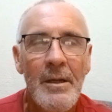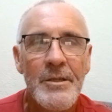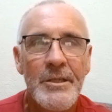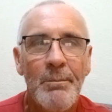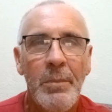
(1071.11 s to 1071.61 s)

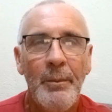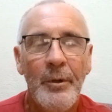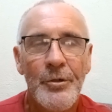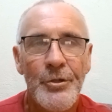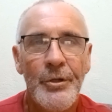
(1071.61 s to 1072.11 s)
simply
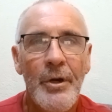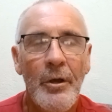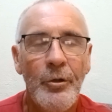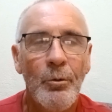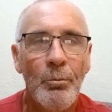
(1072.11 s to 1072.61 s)
because you know
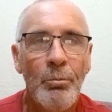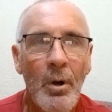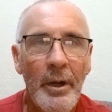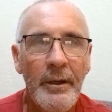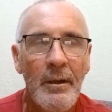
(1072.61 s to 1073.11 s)
you're
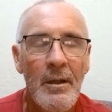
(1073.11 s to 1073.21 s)
right,